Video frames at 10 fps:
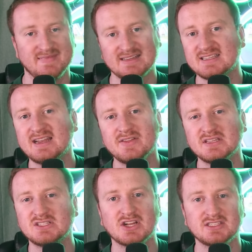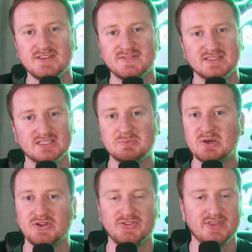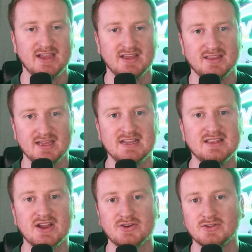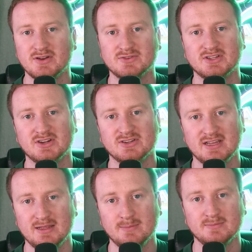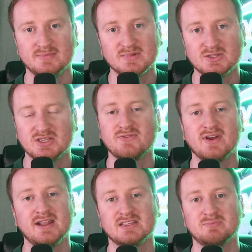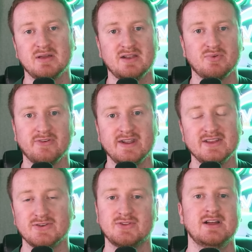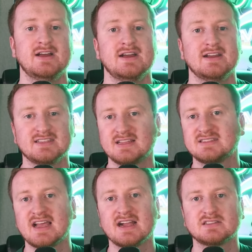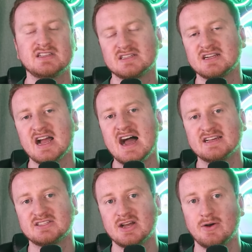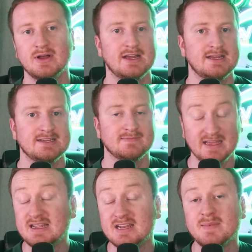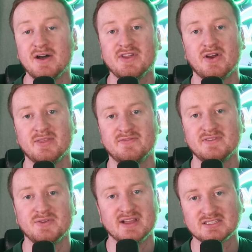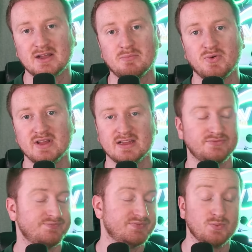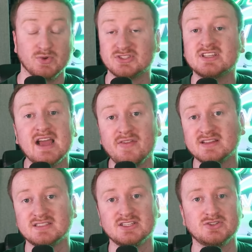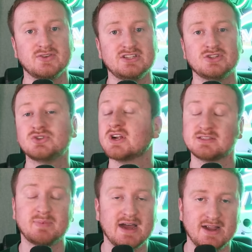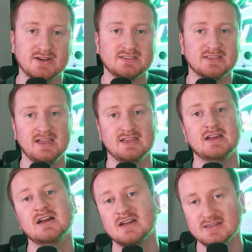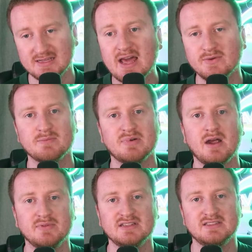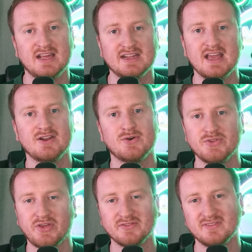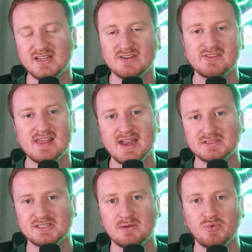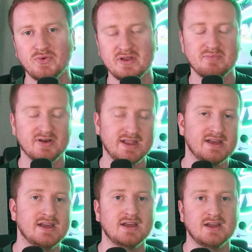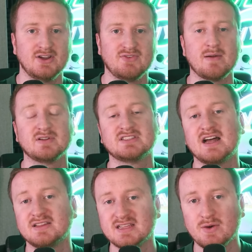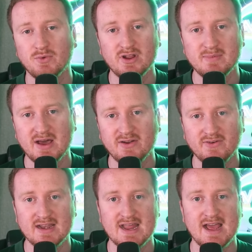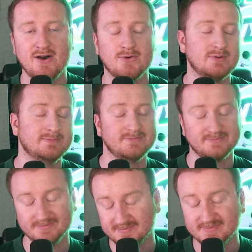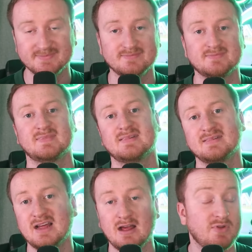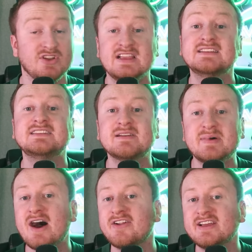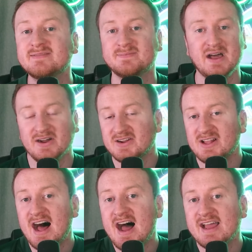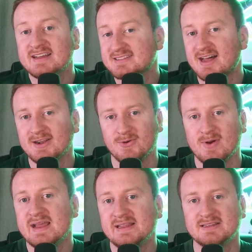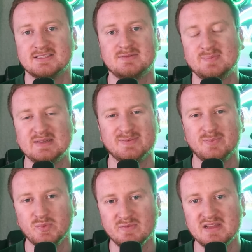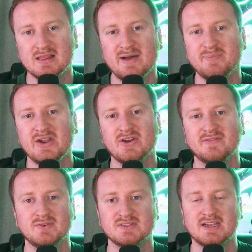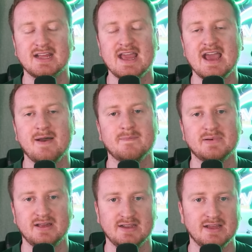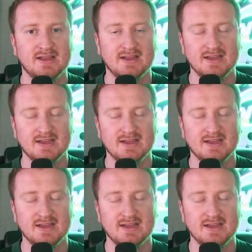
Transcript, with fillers: that's not how this Jets defense is built. They need their closer, and Haason Reddick's been a perennial 10-sack season guy, so they need him out there on the field at some point, and we'll see how that situation transpires. Like, again, we could probably dedicate a whole nother video to that at some point, but Robert Saleh's not worried about it right now. I'm uneasy about it. I'm not going to lie. It's not great. It would be a lot better if he was in camp, but